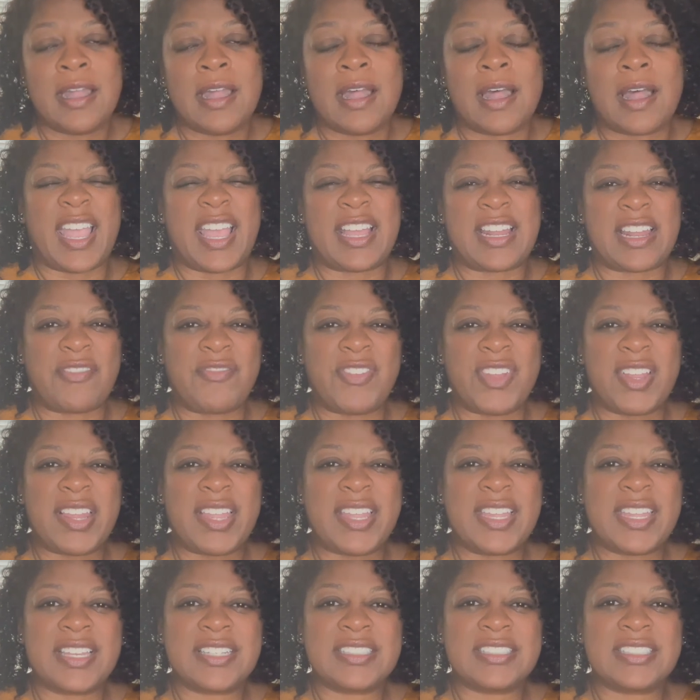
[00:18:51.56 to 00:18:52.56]
And I feel
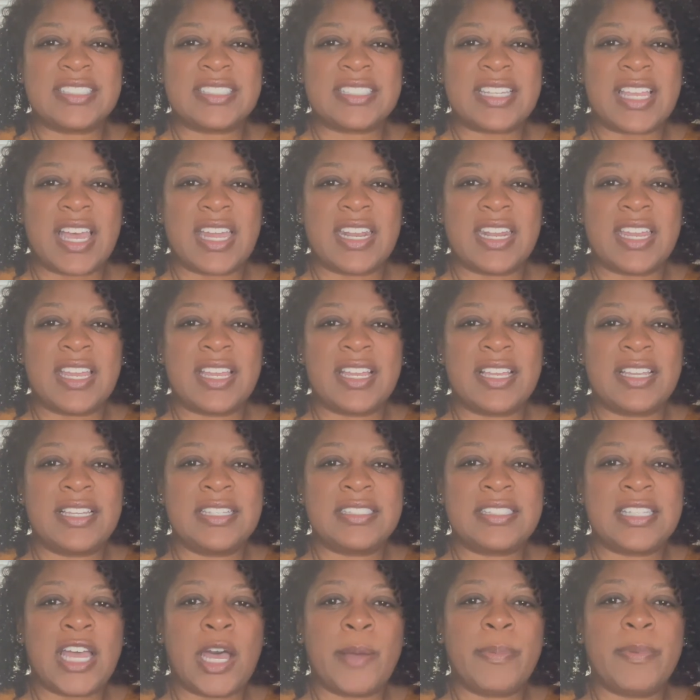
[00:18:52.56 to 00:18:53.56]
like it just kind of
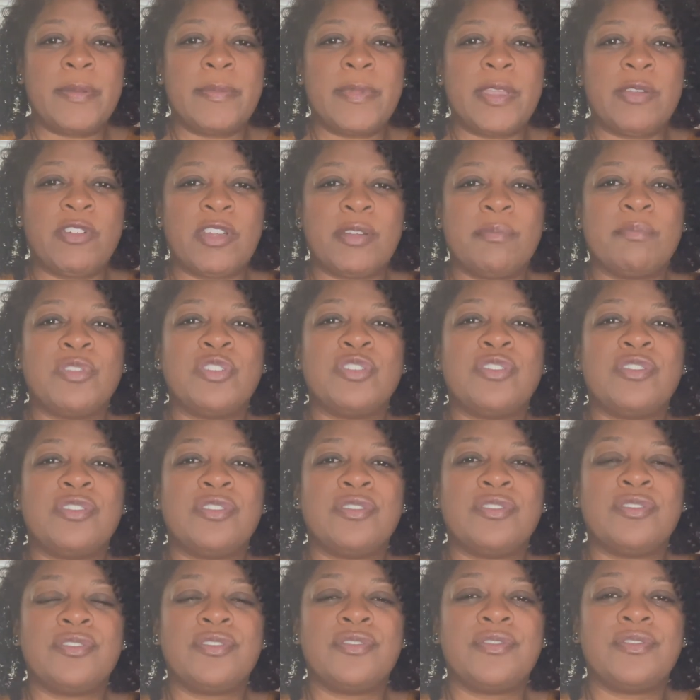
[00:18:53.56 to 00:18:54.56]
is helping me
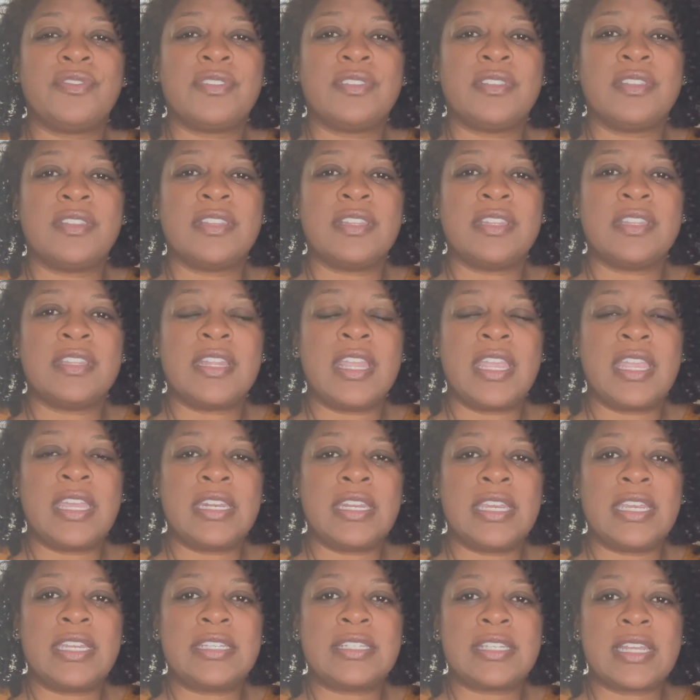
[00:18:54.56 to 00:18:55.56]
remove
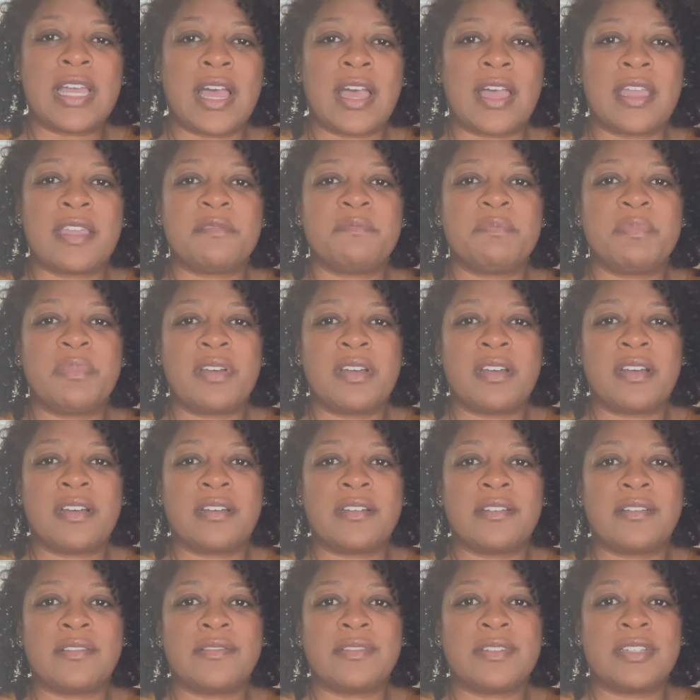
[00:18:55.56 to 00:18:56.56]
any type
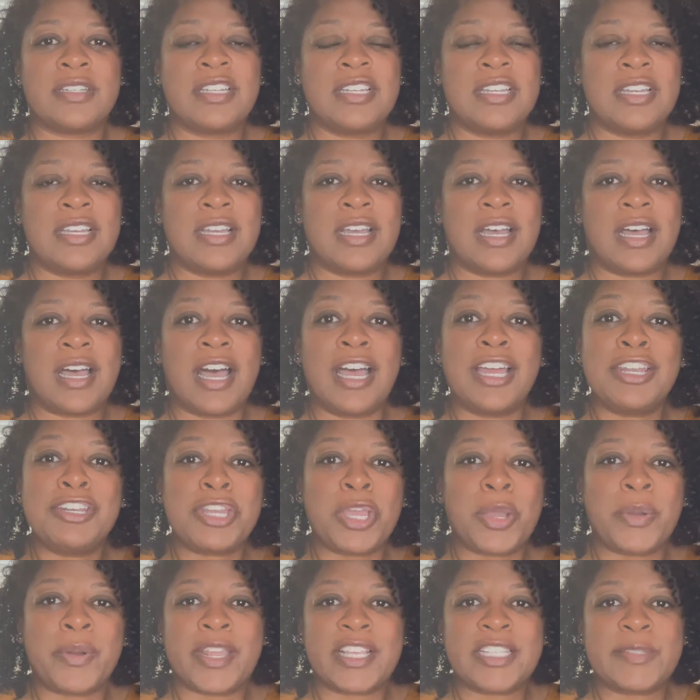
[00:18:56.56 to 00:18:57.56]
of
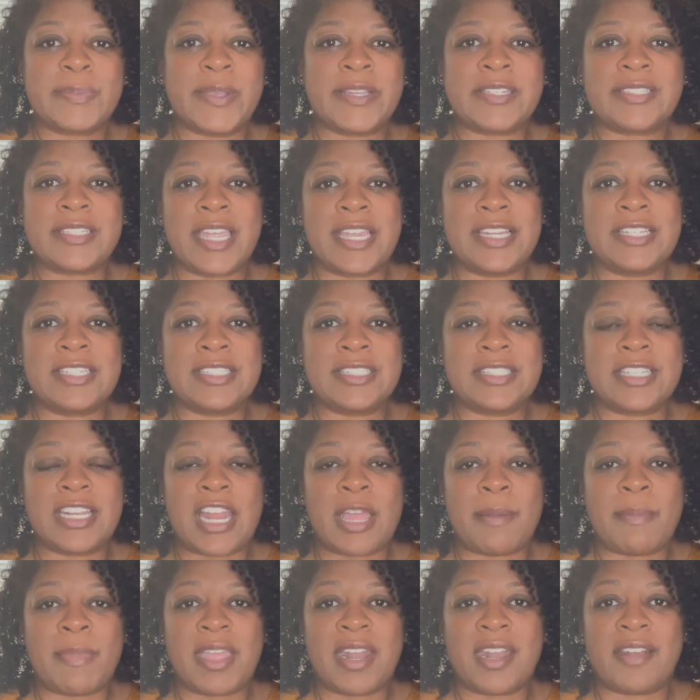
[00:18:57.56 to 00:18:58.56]
unknown expectations that I
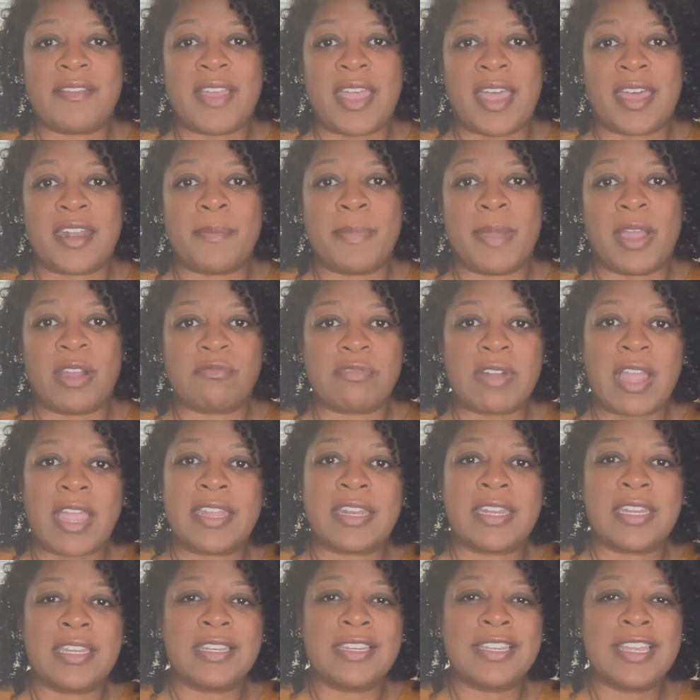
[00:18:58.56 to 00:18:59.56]
might have had about
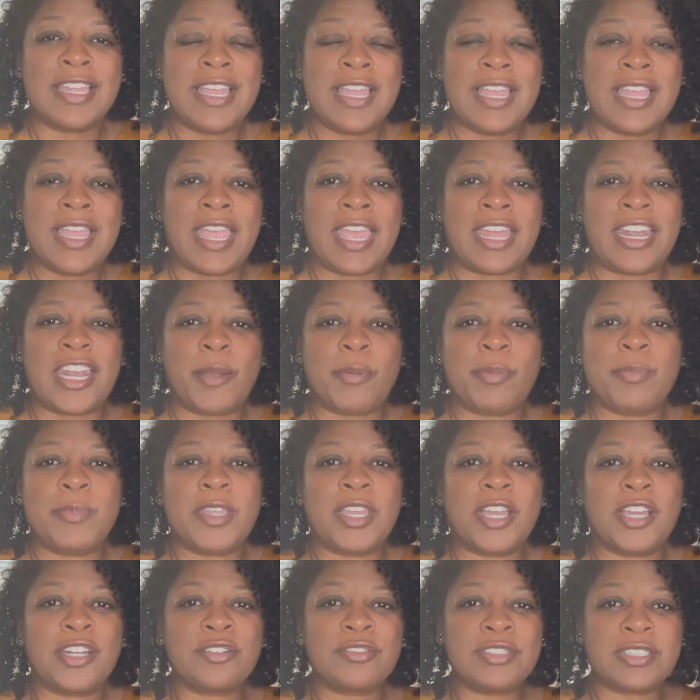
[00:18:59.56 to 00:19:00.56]
writing and helping me
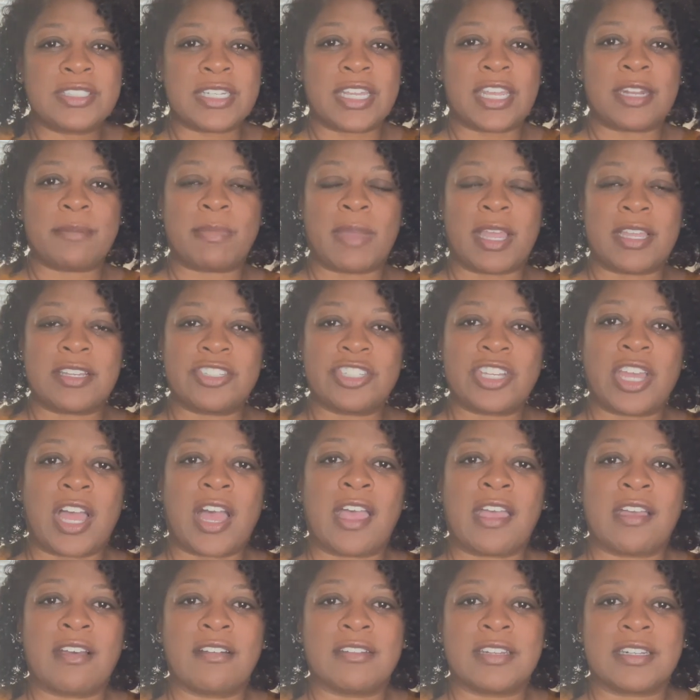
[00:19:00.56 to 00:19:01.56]
understand my
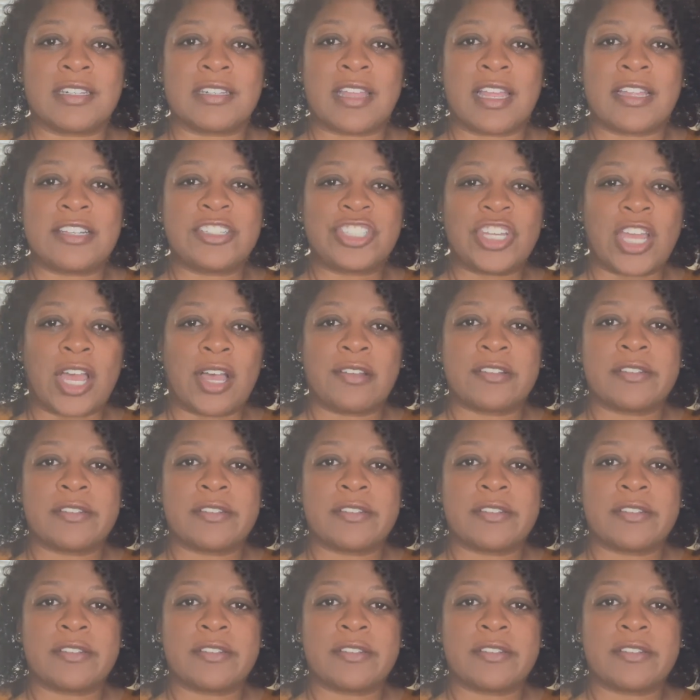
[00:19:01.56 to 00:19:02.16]
child and a child's